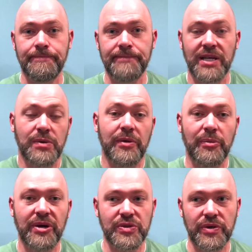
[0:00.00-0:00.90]
that's probably the
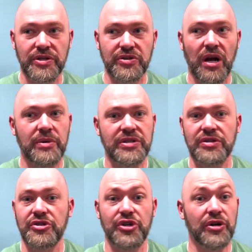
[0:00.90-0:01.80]
best way to describe it, is
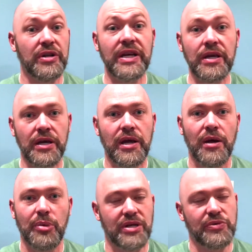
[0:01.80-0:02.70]
just journaling,
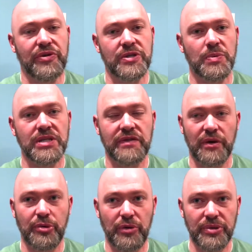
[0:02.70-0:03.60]
but it's with a
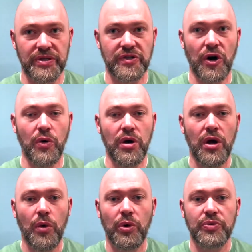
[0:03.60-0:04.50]
specific purpose. So
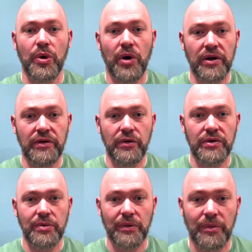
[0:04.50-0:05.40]
what we want to do
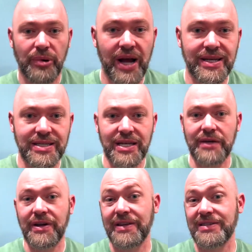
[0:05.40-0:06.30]
to be able to practice getting
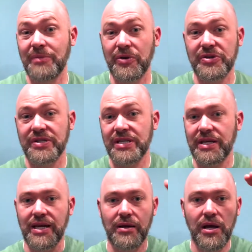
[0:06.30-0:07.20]
rid of these emotions, and
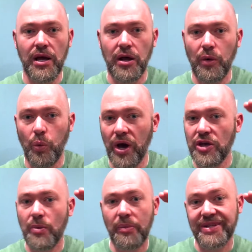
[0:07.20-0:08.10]
again, the way
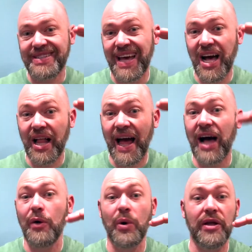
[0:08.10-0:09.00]
you'll be able to tell
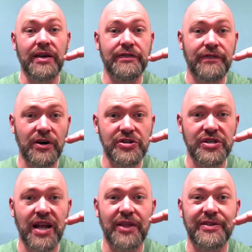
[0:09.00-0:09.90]
how well they function
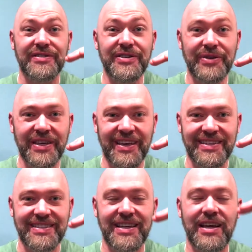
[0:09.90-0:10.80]
and how they're doing is